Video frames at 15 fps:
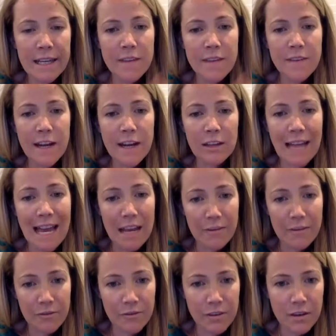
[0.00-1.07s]
their life,
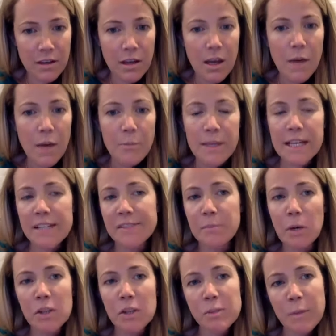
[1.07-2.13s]
because
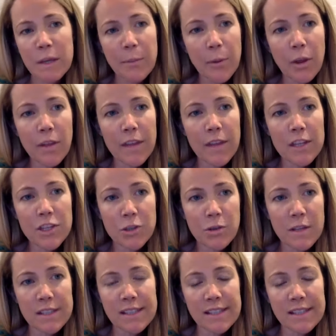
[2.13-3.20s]
most people that do
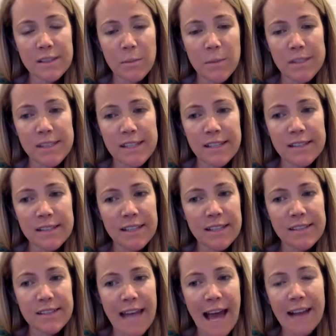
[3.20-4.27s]
this as a business,
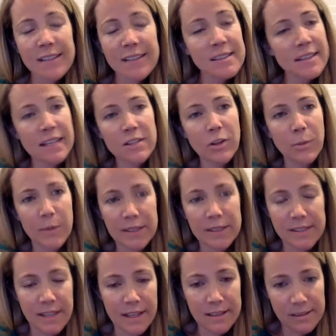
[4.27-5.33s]
it's an accidental
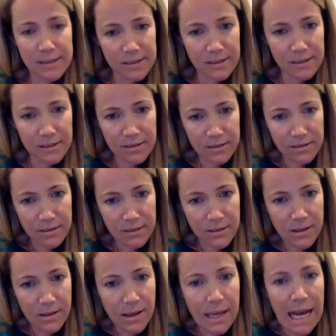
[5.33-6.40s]
business.
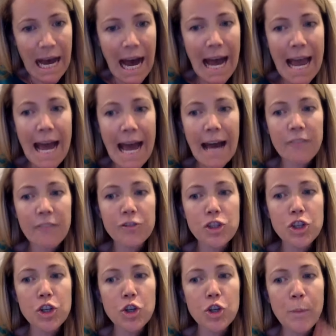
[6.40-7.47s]
I have
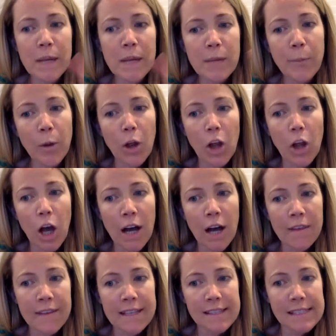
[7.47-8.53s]
two people
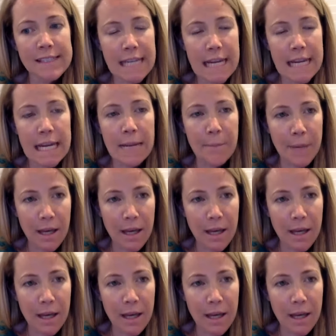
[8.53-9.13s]
on this team